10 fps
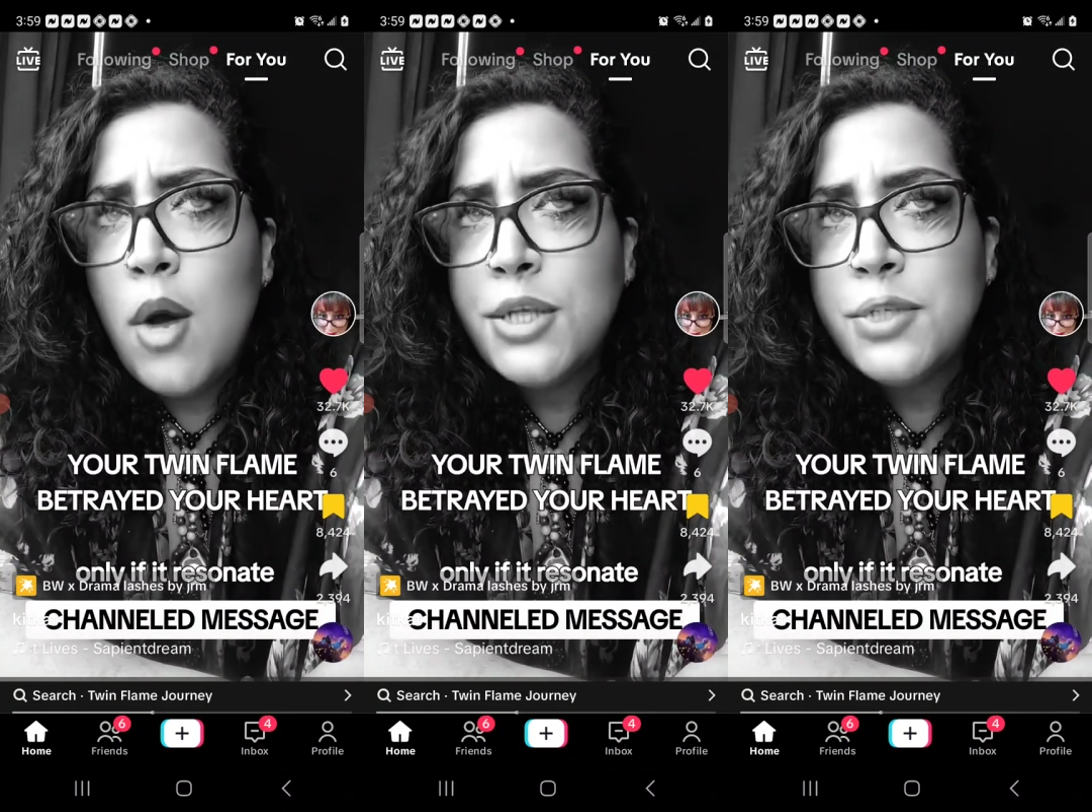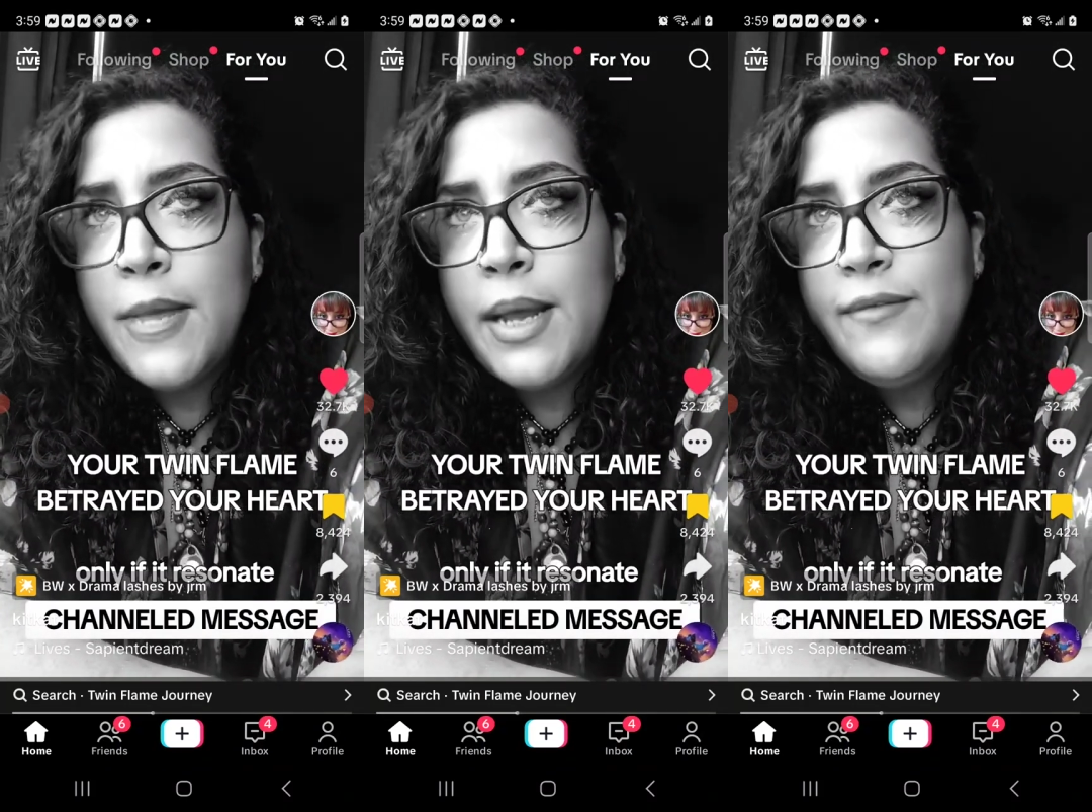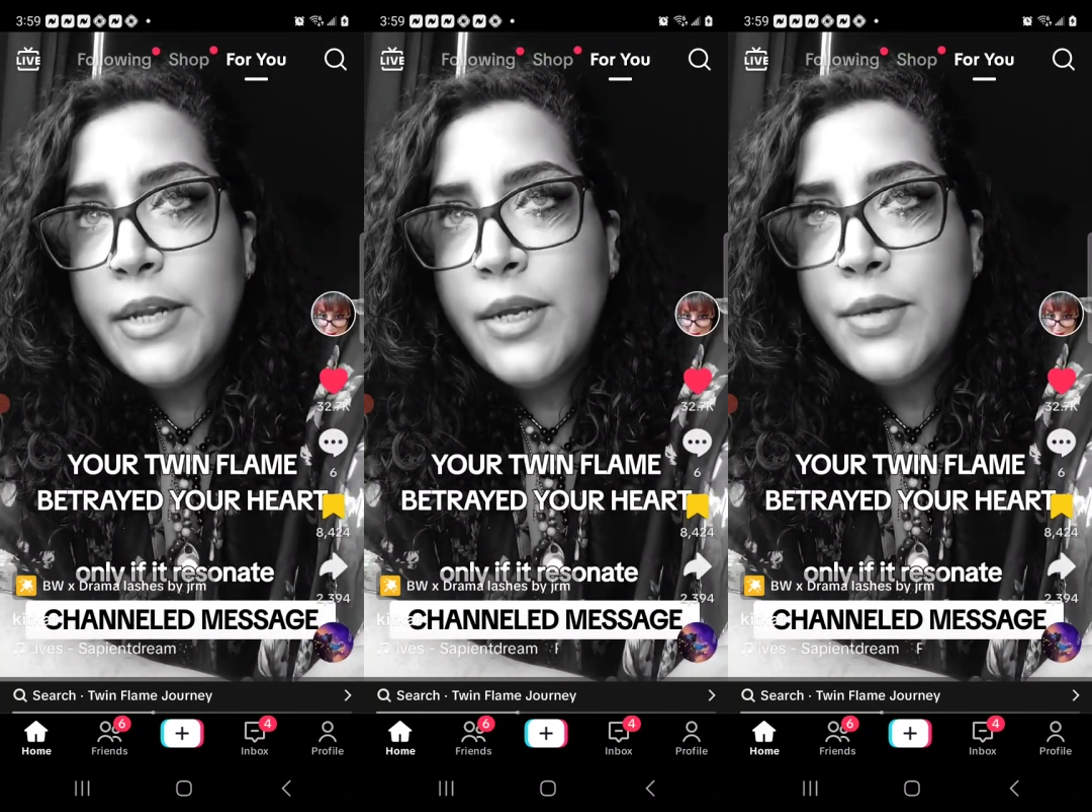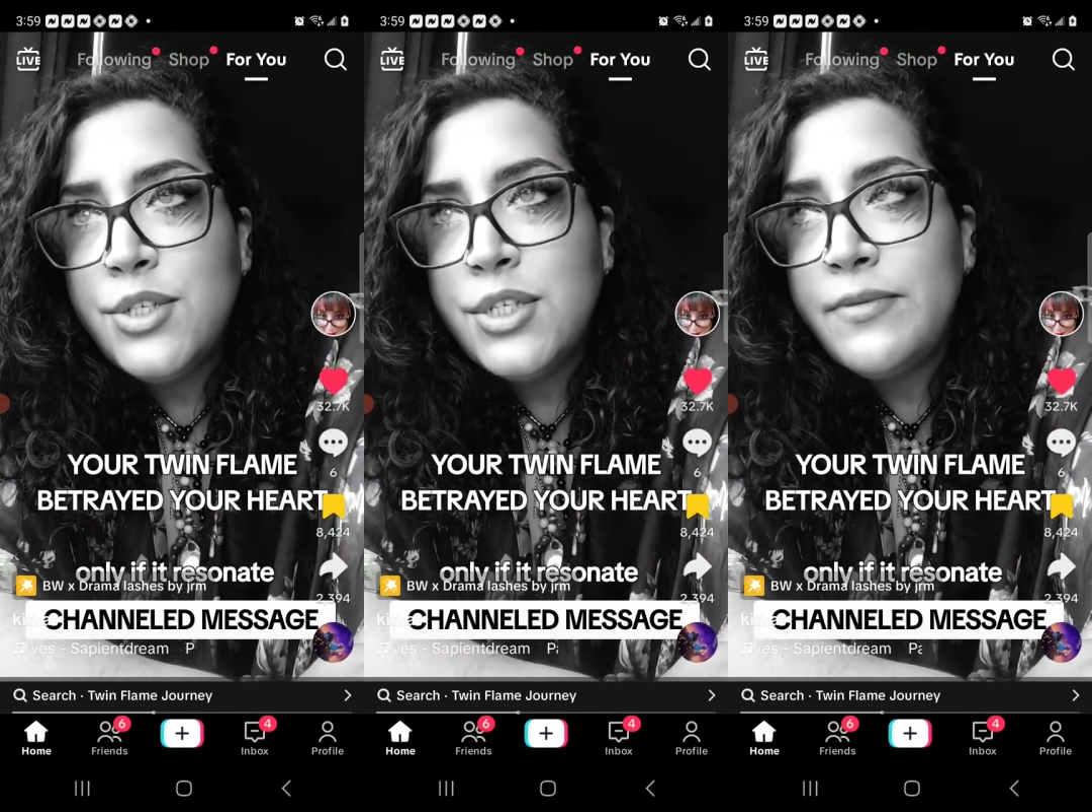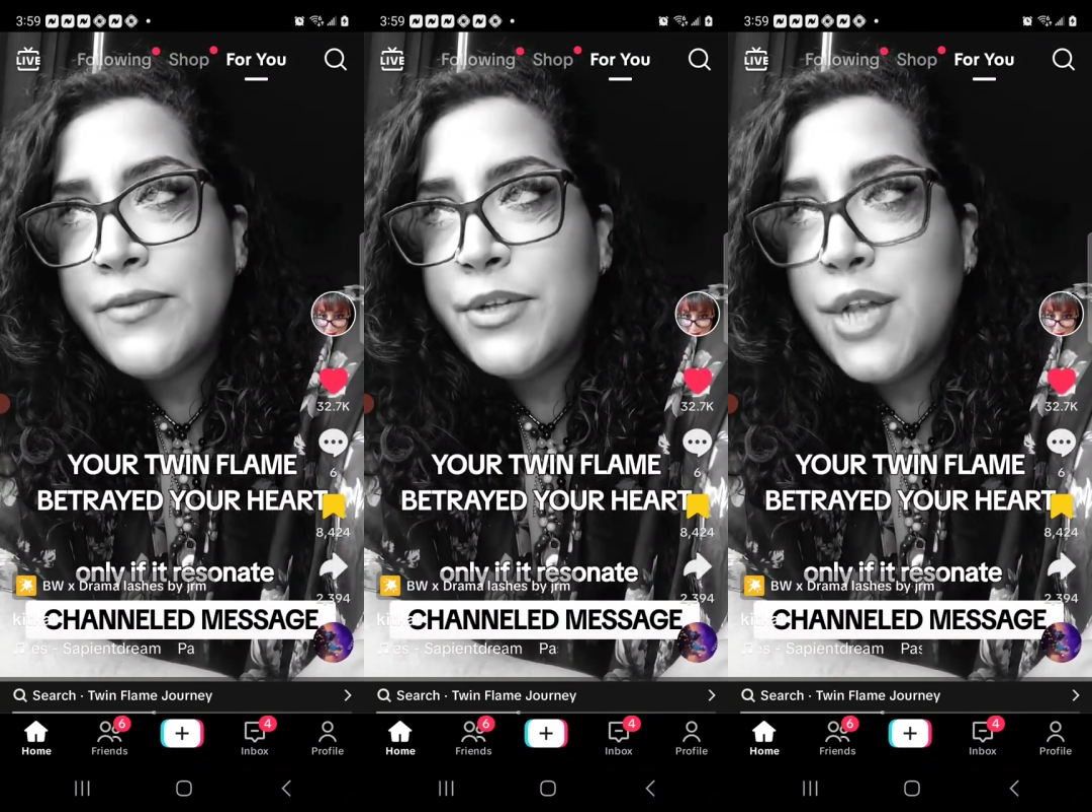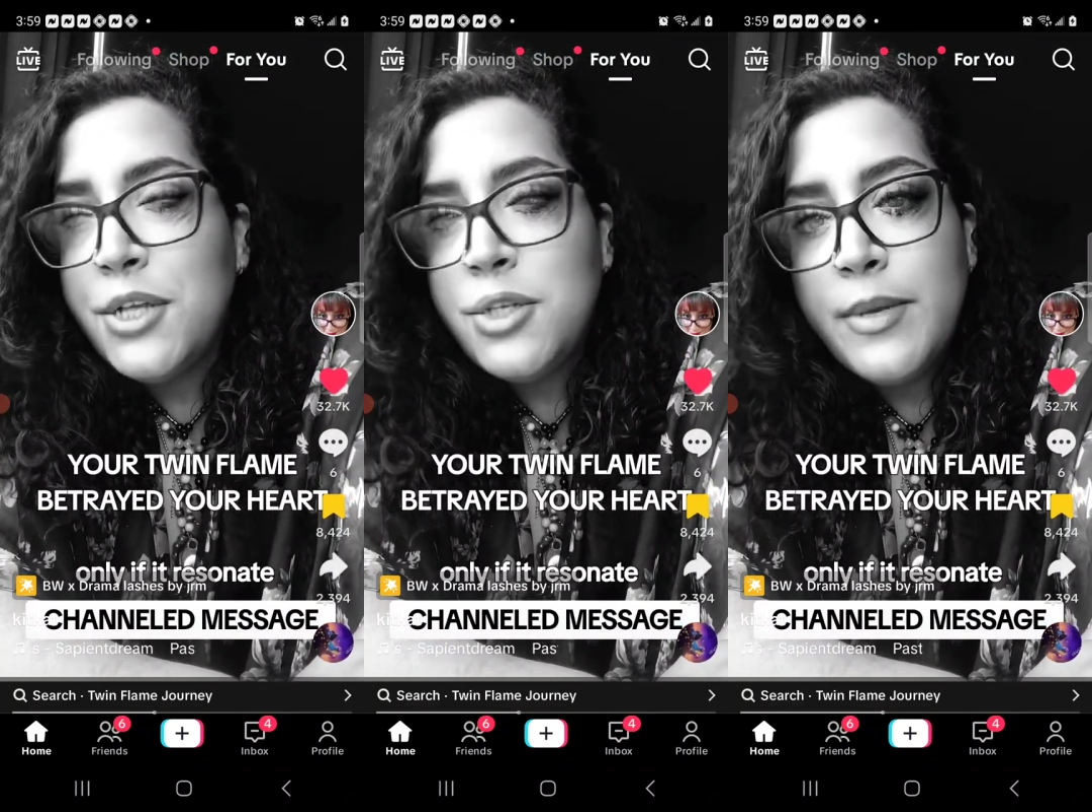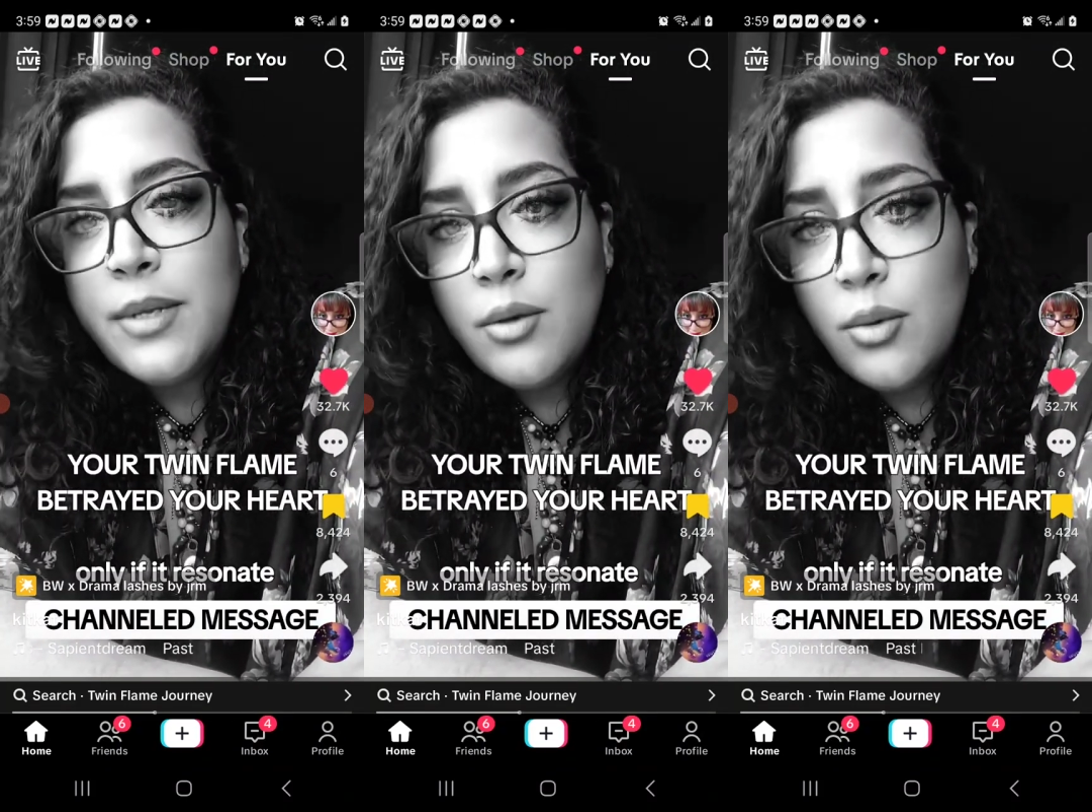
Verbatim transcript: watch my videos just for judgment,